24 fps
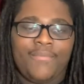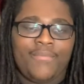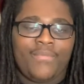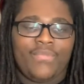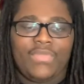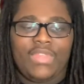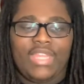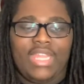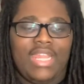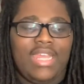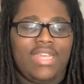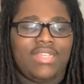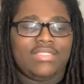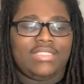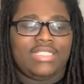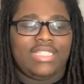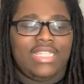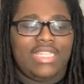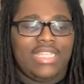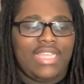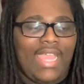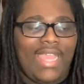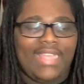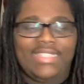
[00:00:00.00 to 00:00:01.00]
you know what I'm
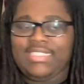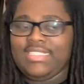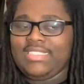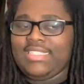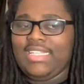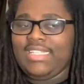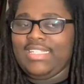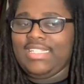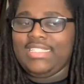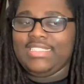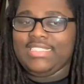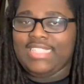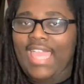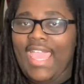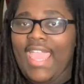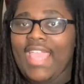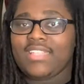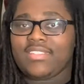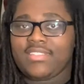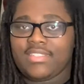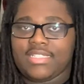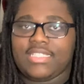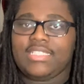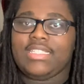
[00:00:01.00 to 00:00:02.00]
saying? I just think that's
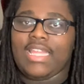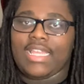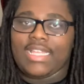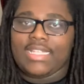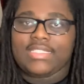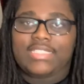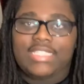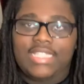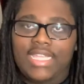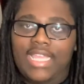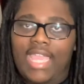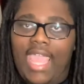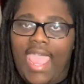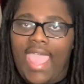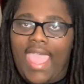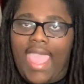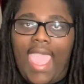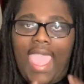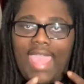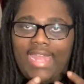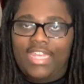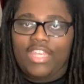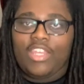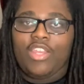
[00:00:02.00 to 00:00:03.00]
nasty. Because, like I said,
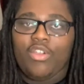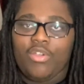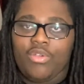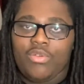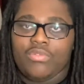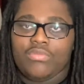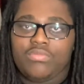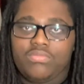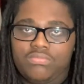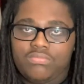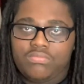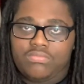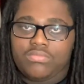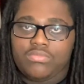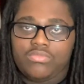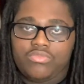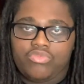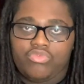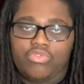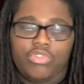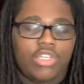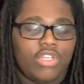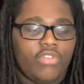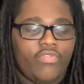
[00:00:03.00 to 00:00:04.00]
I didn't know
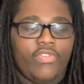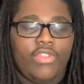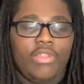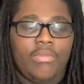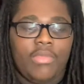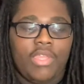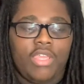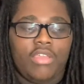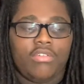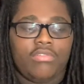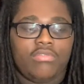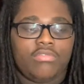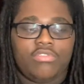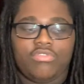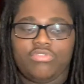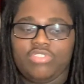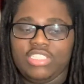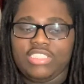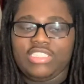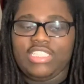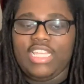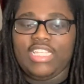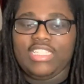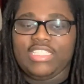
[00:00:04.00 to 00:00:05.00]
what a female
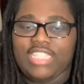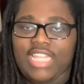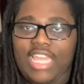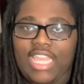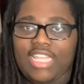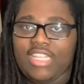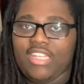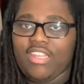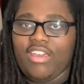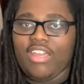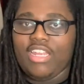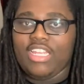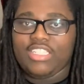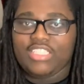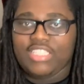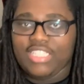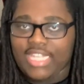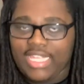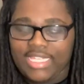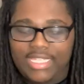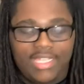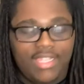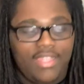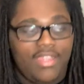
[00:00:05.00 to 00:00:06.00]
coochie tastes like and all that shit
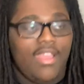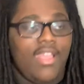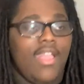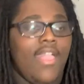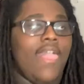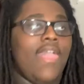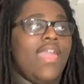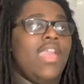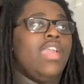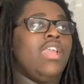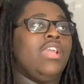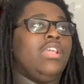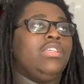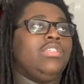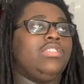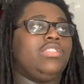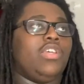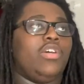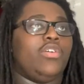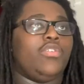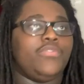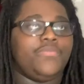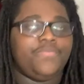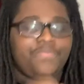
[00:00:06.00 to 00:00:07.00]
like that.
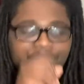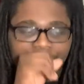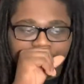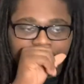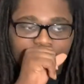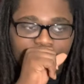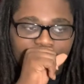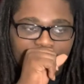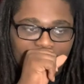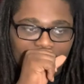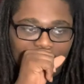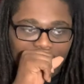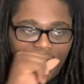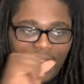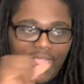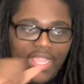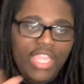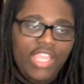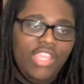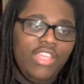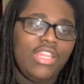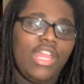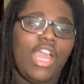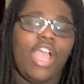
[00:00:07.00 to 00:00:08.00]
So,
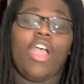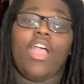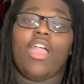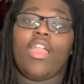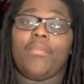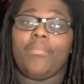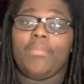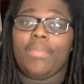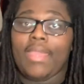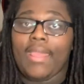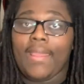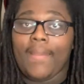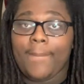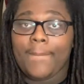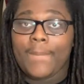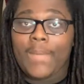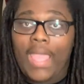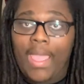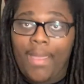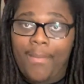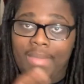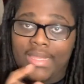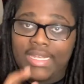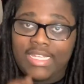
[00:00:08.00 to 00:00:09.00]
he like, all right, bet.
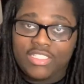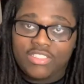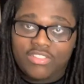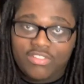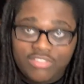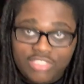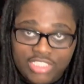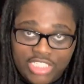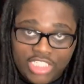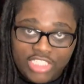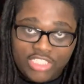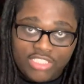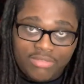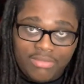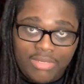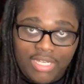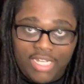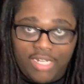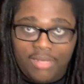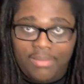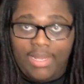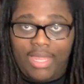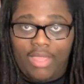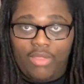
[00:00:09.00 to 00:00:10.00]
I bet this gonna change your
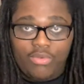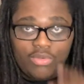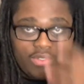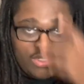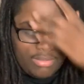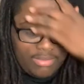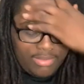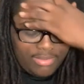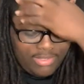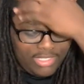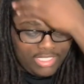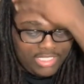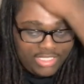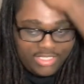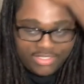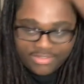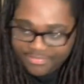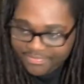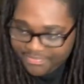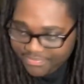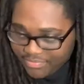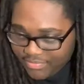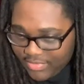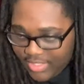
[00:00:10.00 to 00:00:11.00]
mind. I'm like, what up? I'm
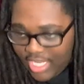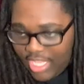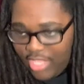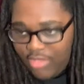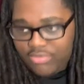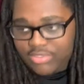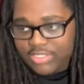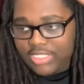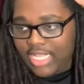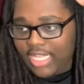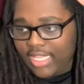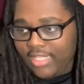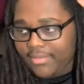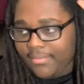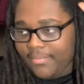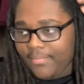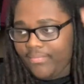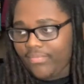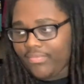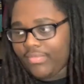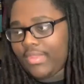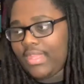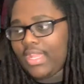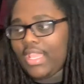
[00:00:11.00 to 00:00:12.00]
listening. He was like,
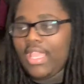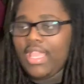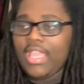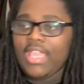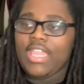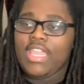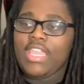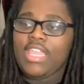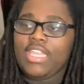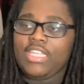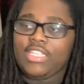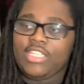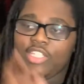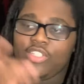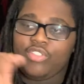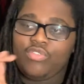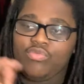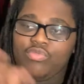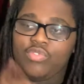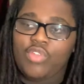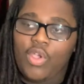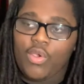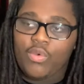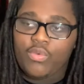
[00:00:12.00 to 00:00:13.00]
did
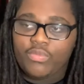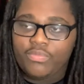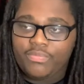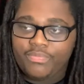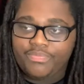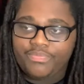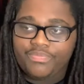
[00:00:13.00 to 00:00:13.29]
you know